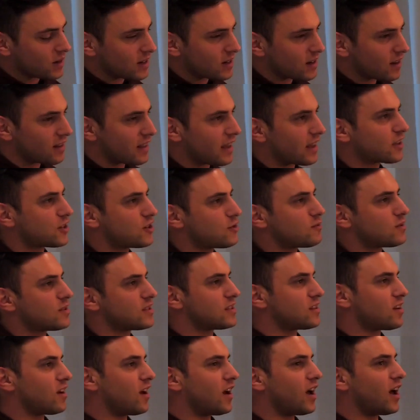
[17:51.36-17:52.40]
me to like. She
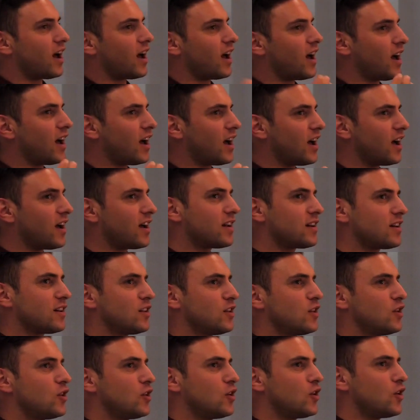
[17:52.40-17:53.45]
was
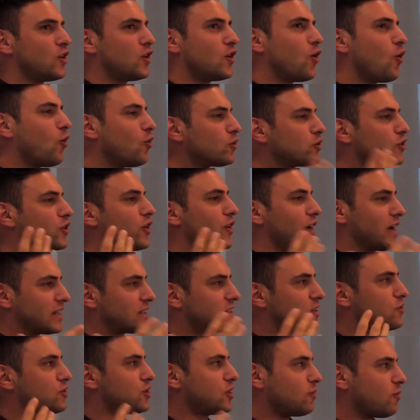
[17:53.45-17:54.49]
older,
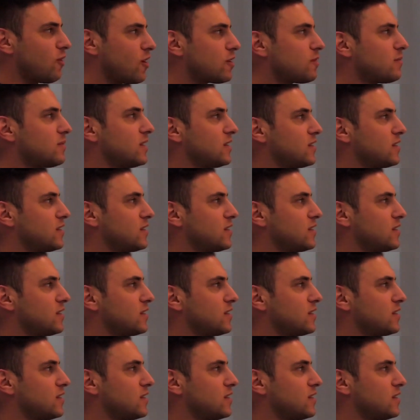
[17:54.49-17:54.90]
and so she wanted